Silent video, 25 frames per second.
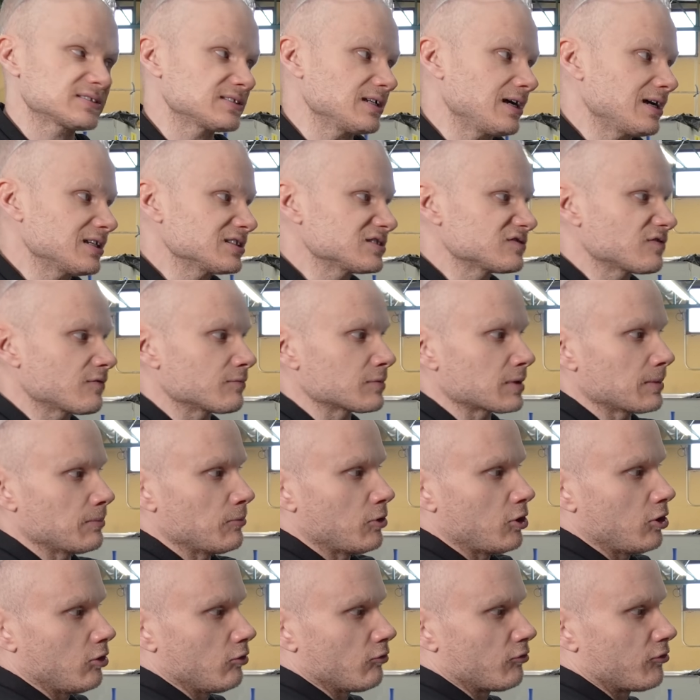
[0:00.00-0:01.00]
starts from the
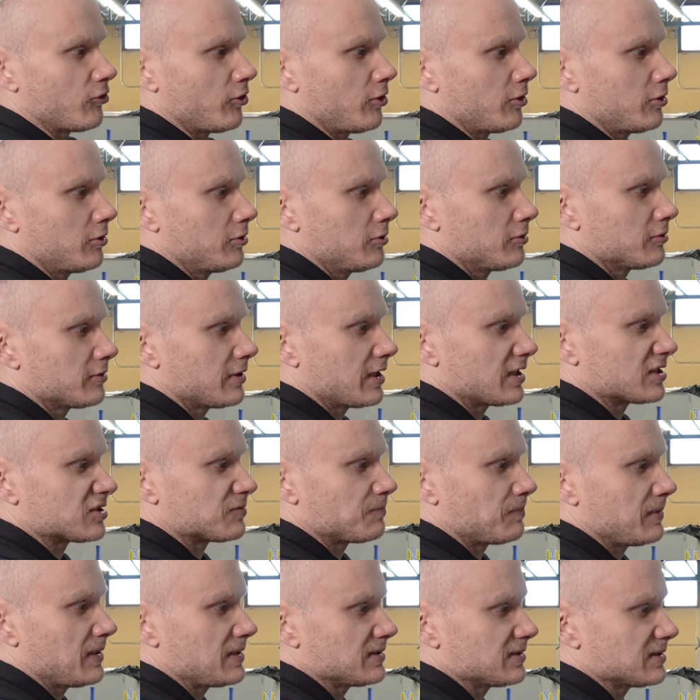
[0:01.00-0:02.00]
motor that
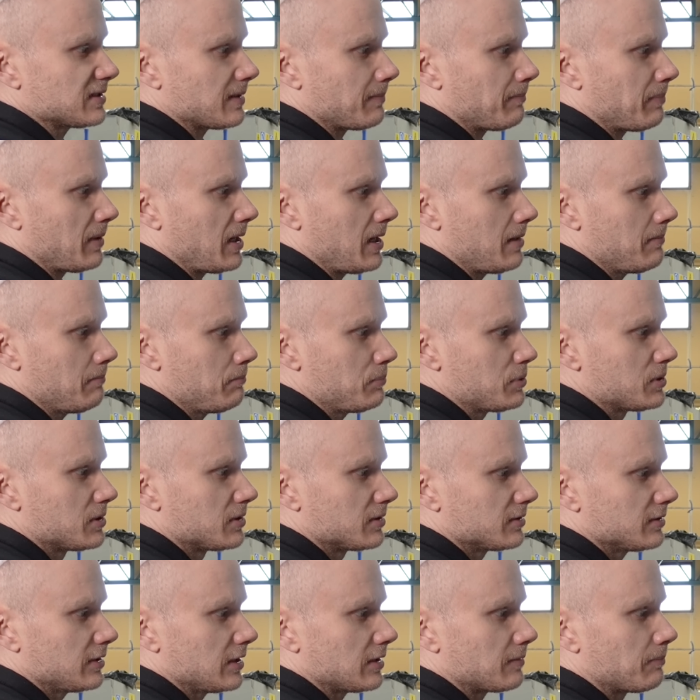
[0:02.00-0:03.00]
spins the pump,
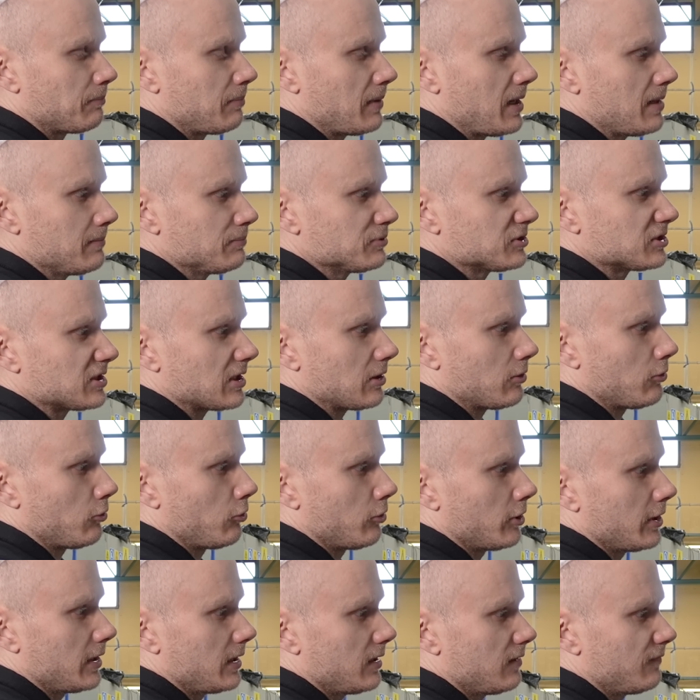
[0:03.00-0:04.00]
that pumps the
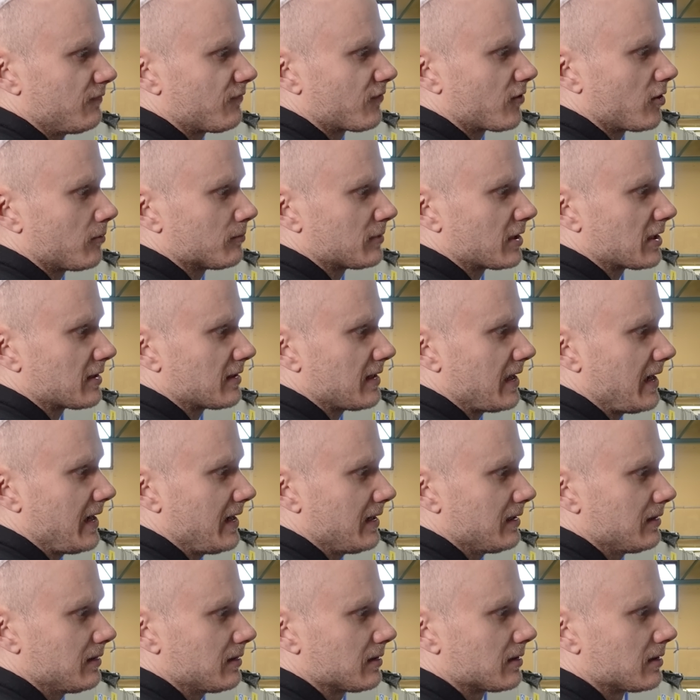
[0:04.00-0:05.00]
oil from the
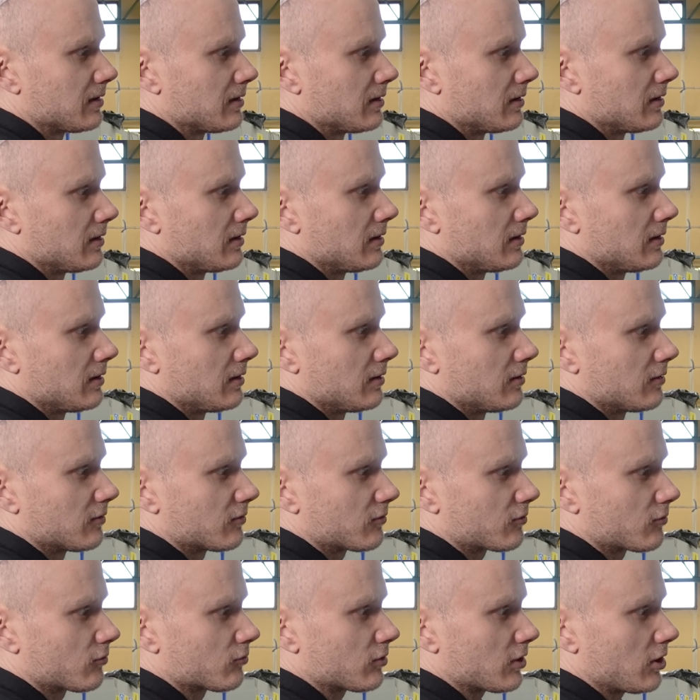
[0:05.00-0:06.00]
tank
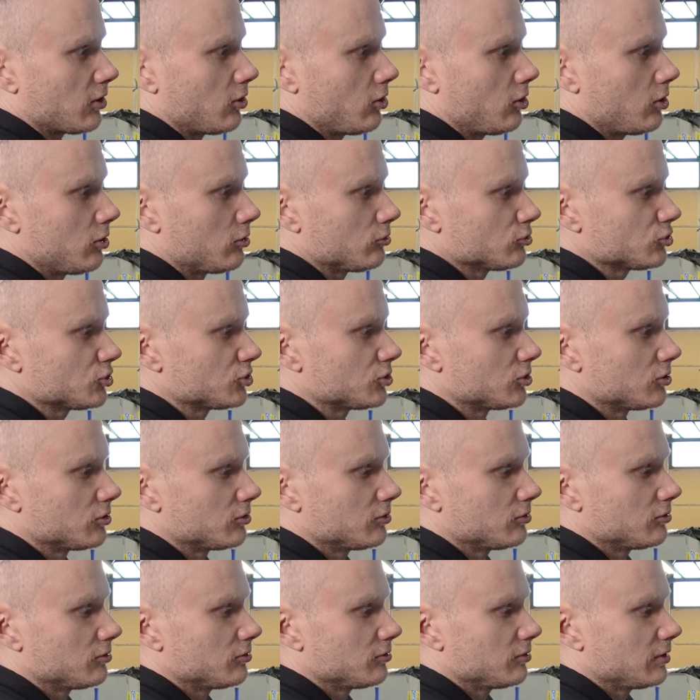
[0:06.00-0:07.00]
through the hose
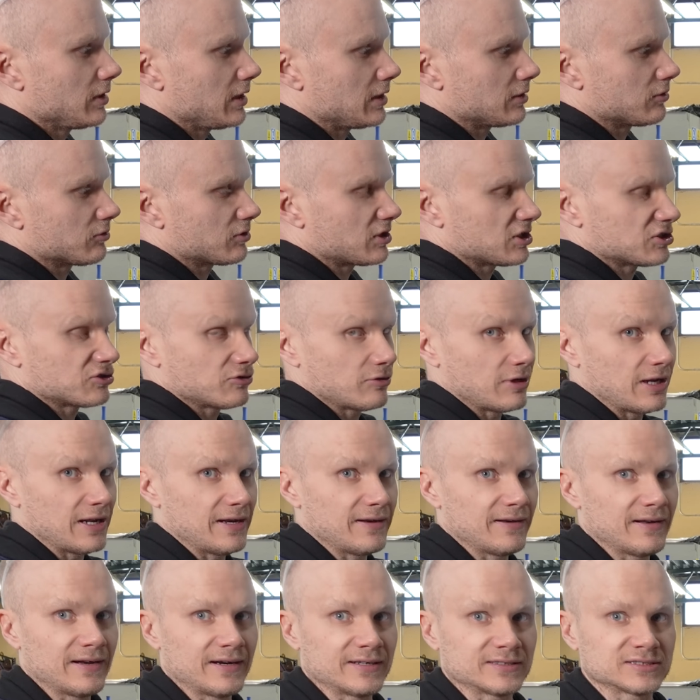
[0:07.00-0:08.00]
into the
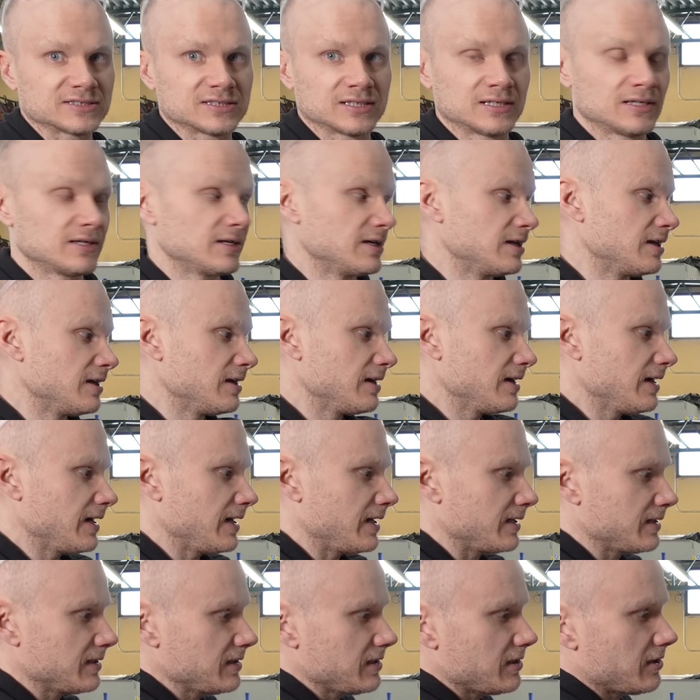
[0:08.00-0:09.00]
cylinders.
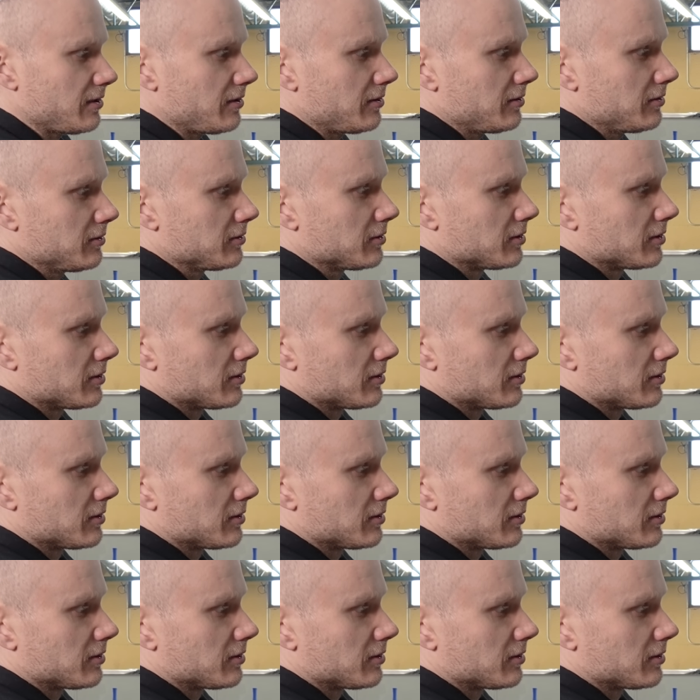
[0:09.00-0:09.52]
And here